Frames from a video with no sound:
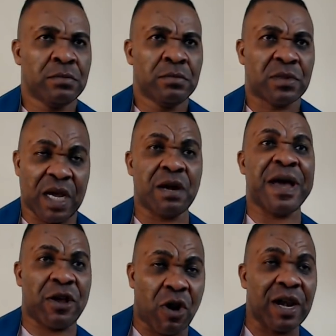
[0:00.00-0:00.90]
Tell
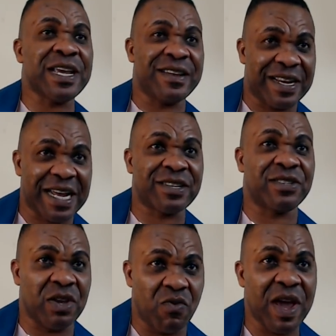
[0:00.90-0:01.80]
my colleague that that is
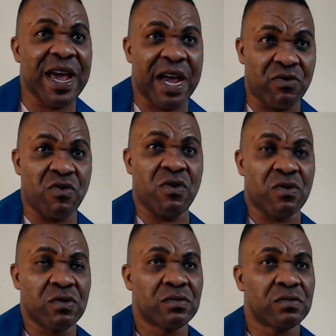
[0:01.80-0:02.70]
the way I rule.
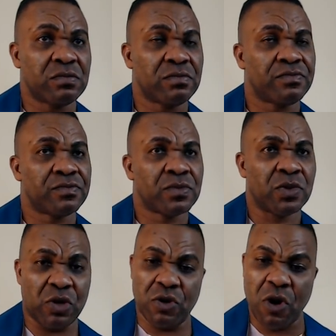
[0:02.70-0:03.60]

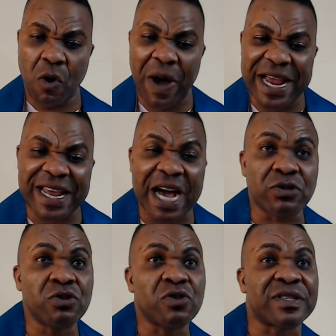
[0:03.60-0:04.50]
Do you know why they ask
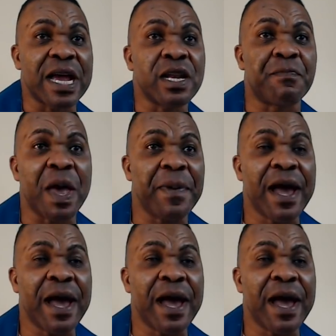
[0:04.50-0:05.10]
you to sign the paper?